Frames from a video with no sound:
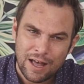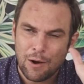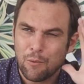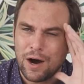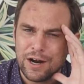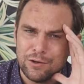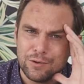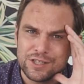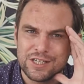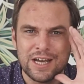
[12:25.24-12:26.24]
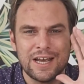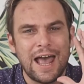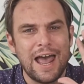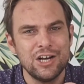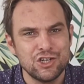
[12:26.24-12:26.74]
And why do I
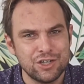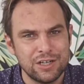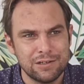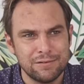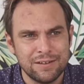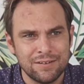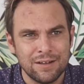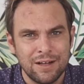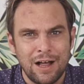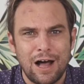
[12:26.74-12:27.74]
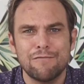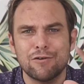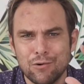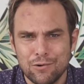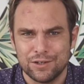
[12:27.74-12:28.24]
say engineer it?
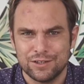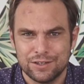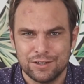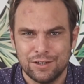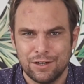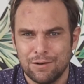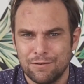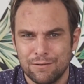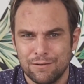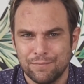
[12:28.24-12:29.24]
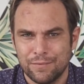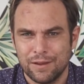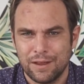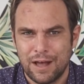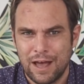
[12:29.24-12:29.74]
Of course,
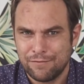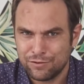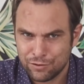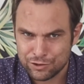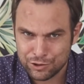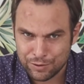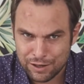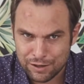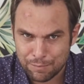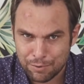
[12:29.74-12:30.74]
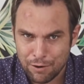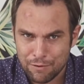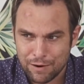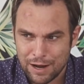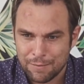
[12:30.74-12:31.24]
I have taught you here in the
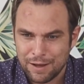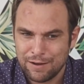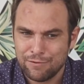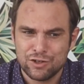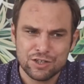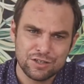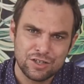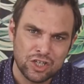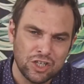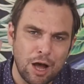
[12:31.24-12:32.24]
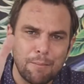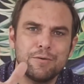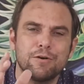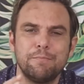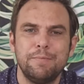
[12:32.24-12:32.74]
program, if you just
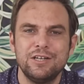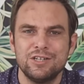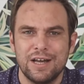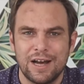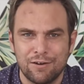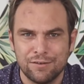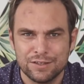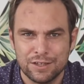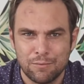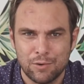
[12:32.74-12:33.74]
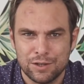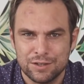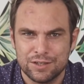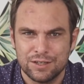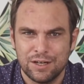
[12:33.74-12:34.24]
dump your pitch deck on
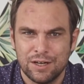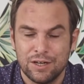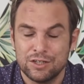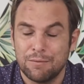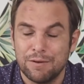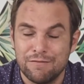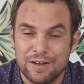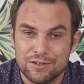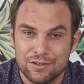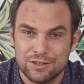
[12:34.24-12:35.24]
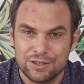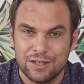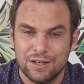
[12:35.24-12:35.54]
some investor's